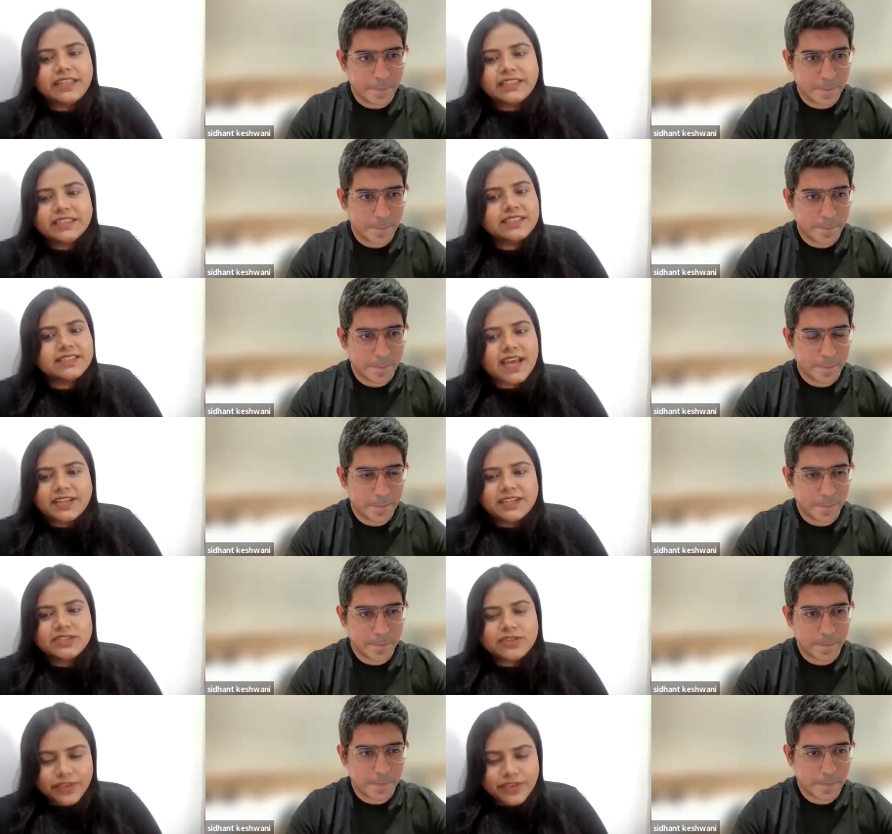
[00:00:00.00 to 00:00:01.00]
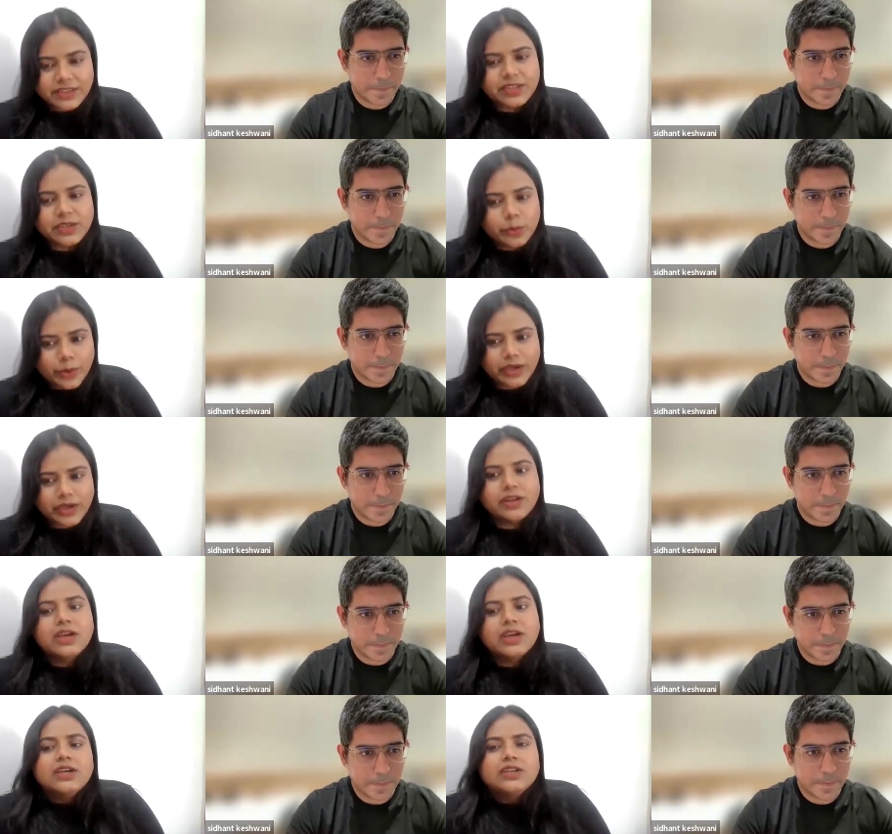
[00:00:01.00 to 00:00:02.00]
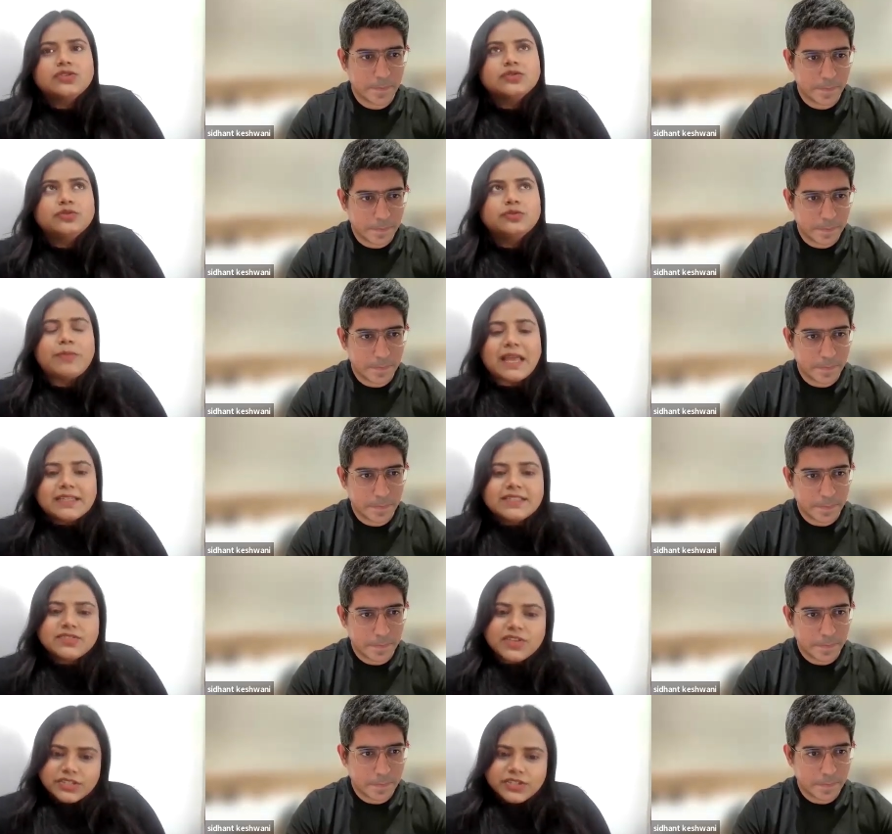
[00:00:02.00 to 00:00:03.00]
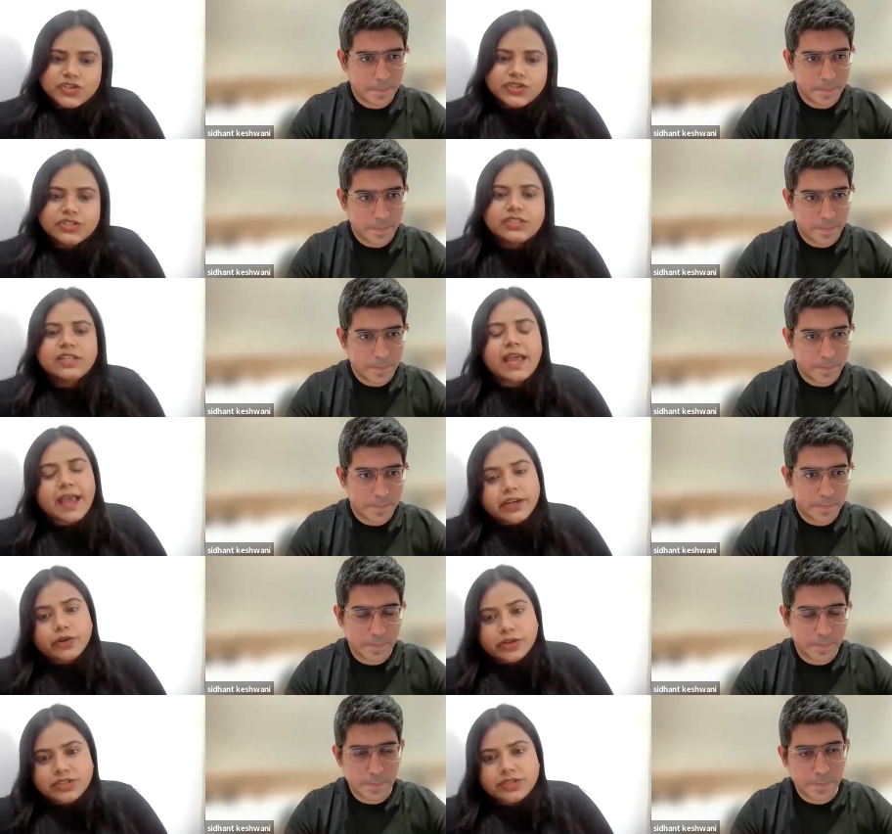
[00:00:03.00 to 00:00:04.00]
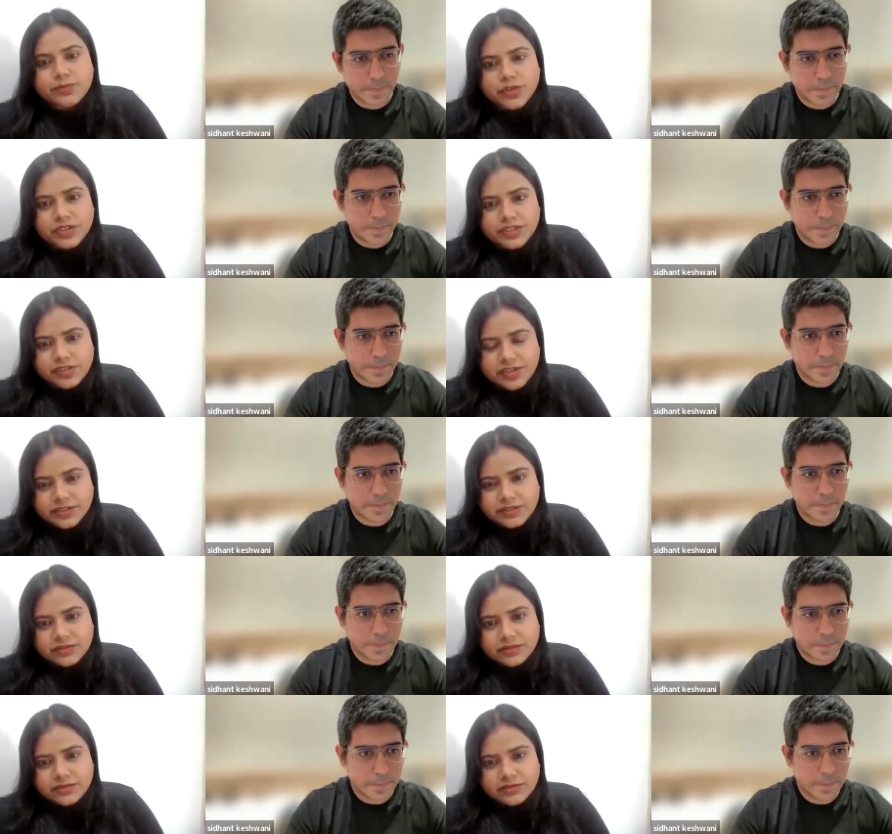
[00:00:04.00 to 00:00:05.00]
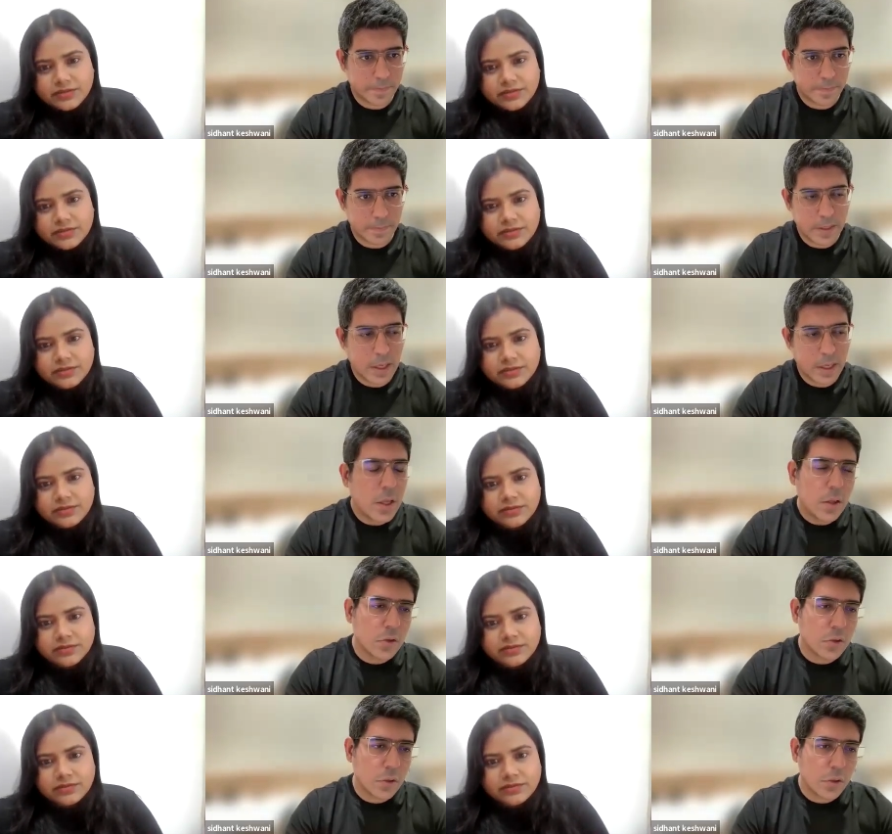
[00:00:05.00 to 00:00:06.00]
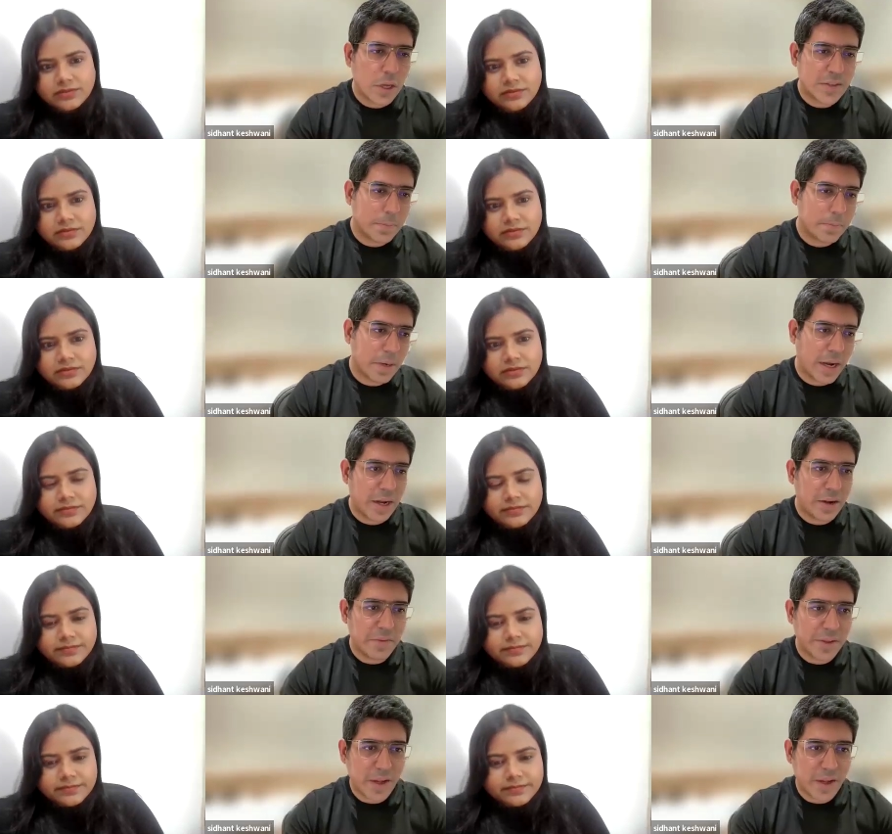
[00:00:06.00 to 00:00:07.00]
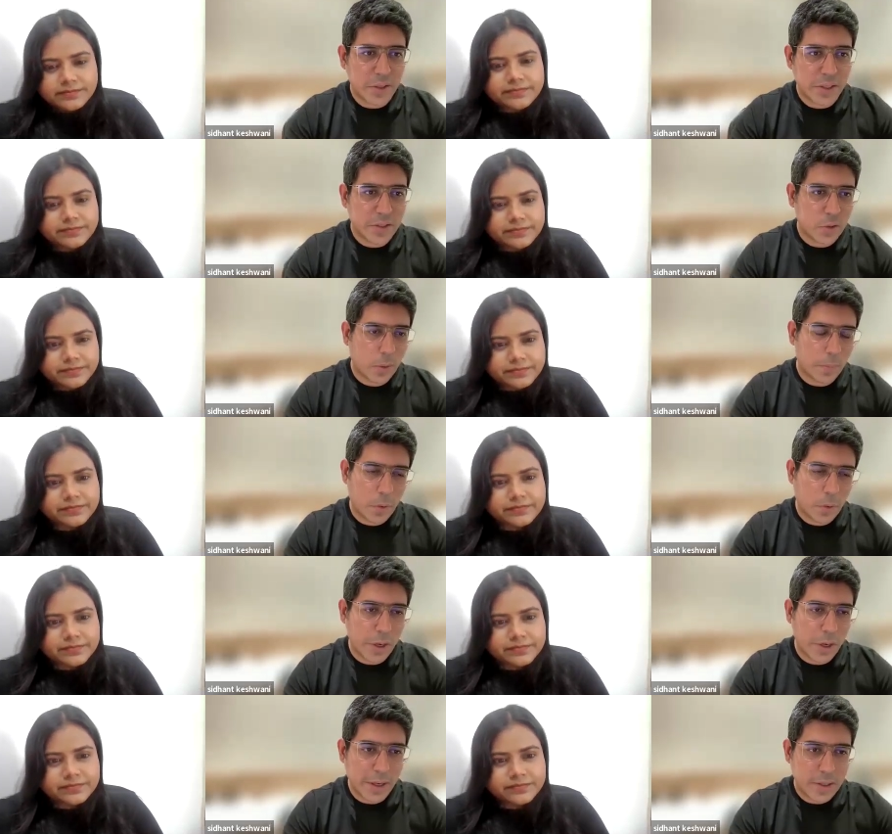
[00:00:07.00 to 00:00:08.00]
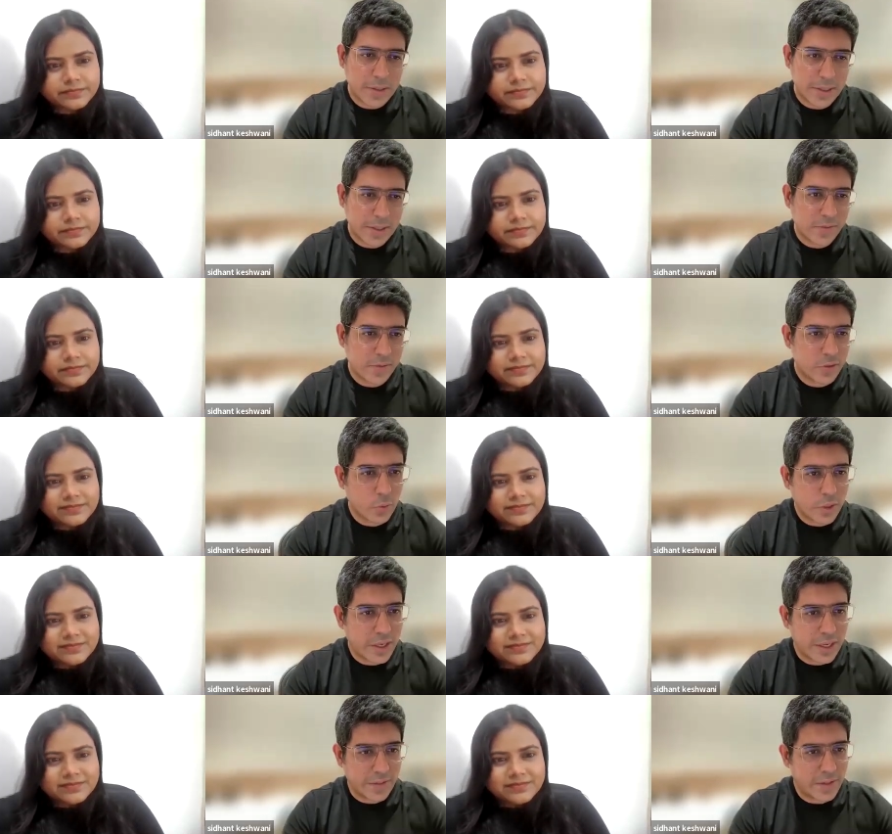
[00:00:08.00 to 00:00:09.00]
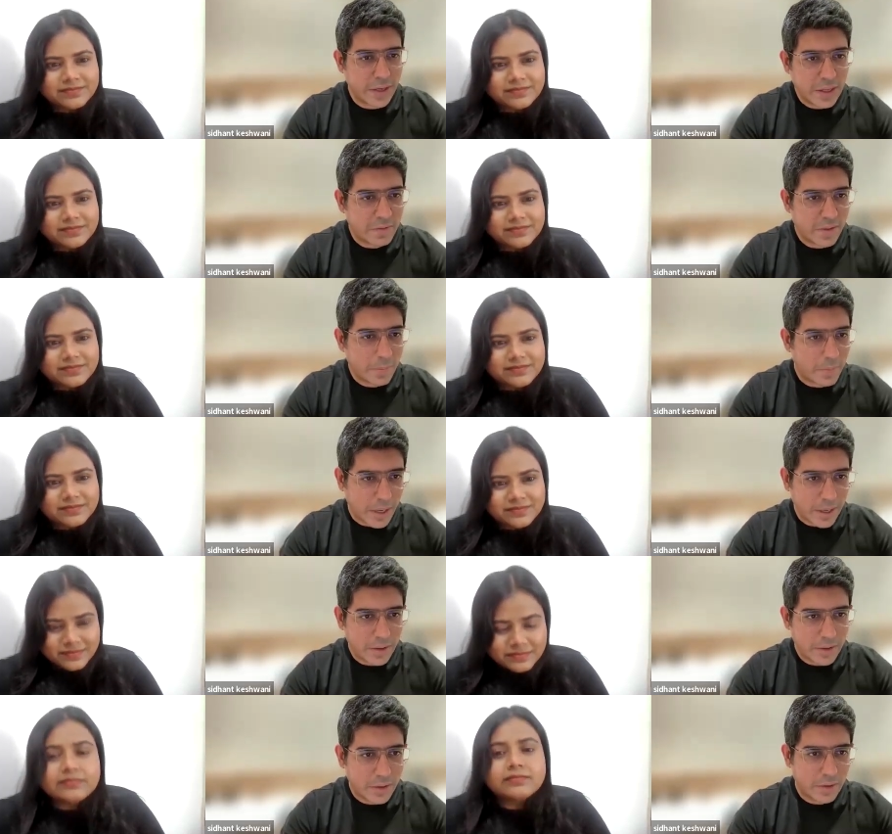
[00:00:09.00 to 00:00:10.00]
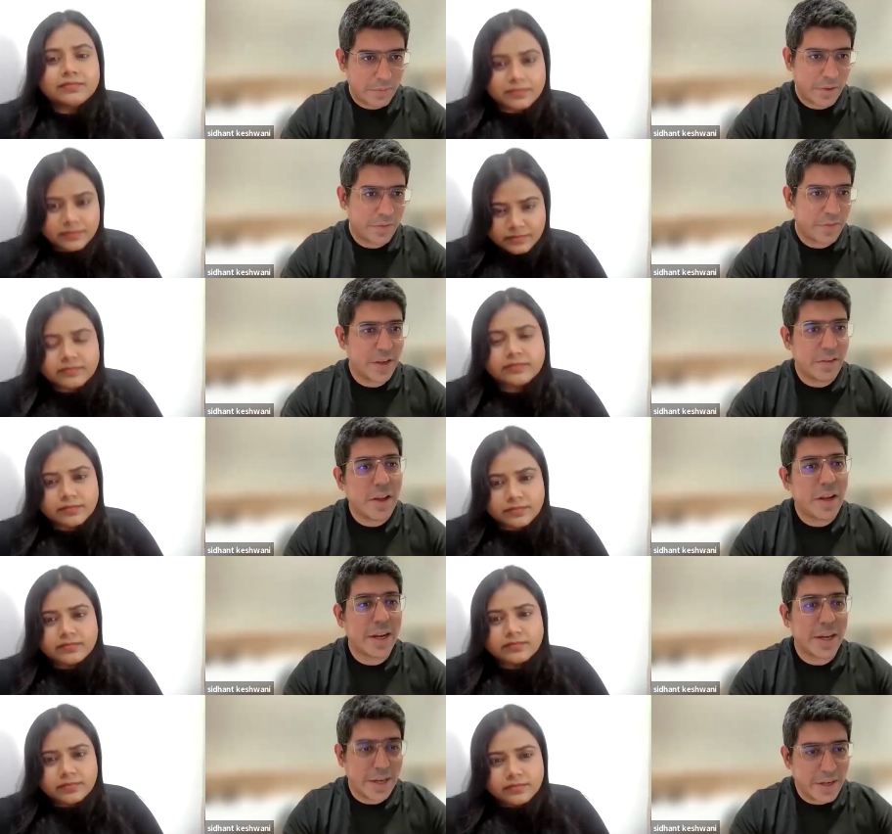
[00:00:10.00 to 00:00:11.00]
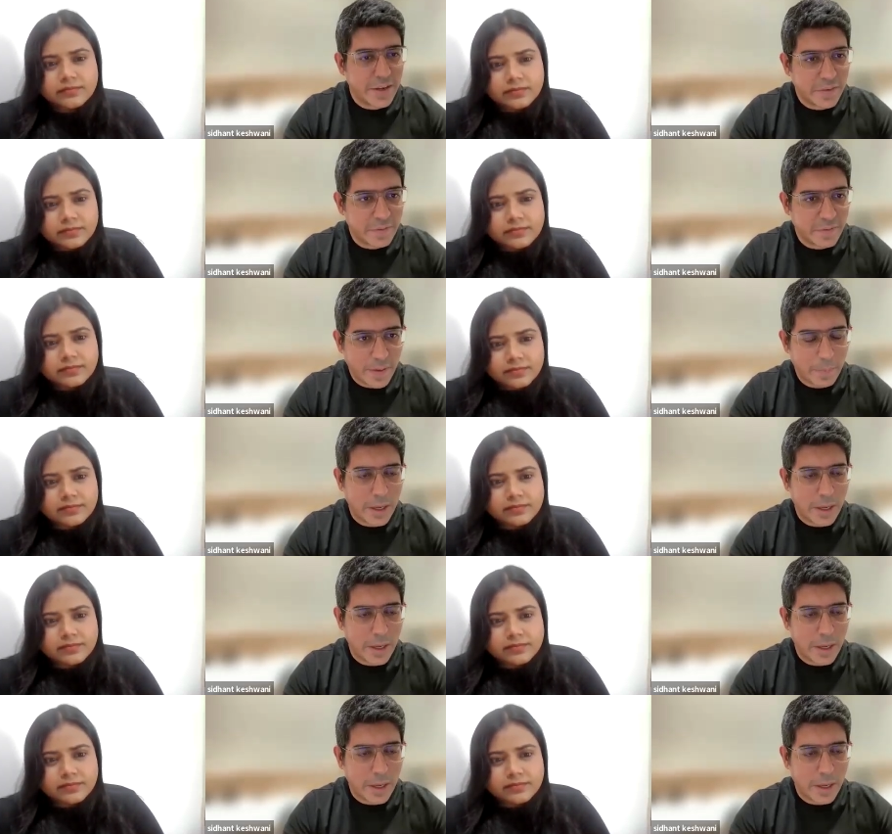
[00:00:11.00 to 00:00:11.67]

Speaker 1: redefining the standards of ethnic wear to balance traditional and contemporary trends?
Speaker 2: You know, as a brand, we've actually stopped calling ourselves truly an ethnic wear brand. Uh, we feel we're an Indian wear